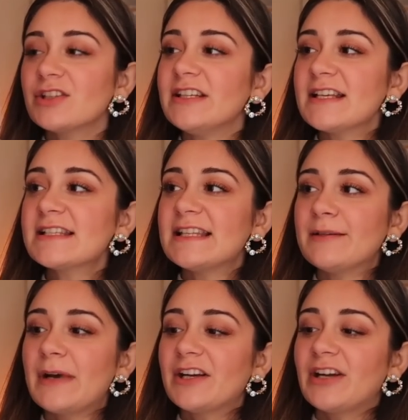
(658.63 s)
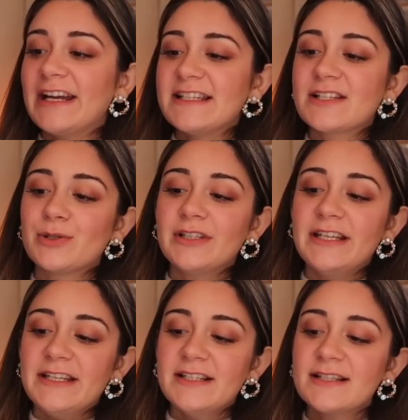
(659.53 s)
So these are slingback rhinestone
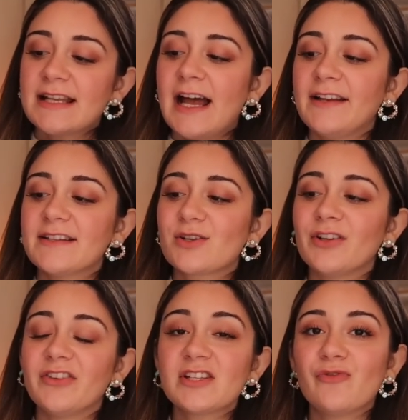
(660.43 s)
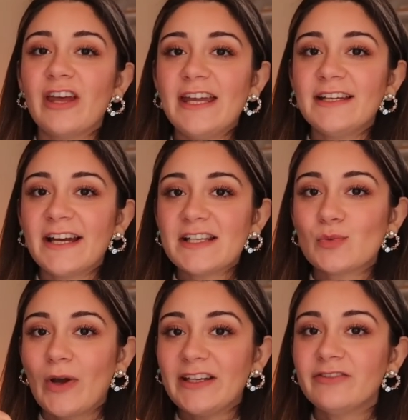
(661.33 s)
heels and it's got this very nice
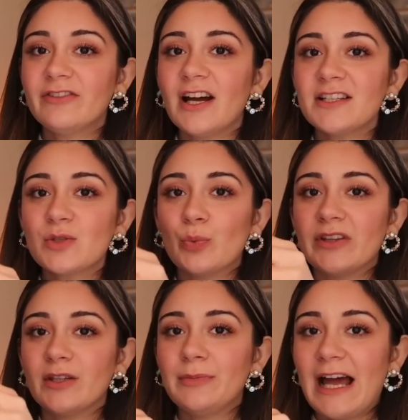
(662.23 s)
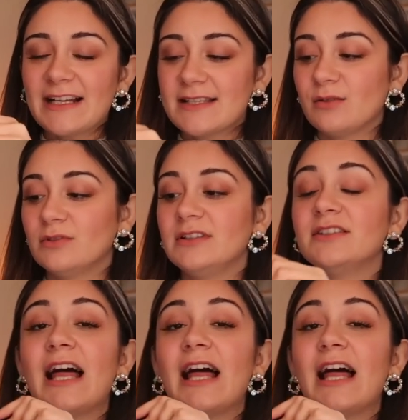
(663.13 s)
white front with the black sole.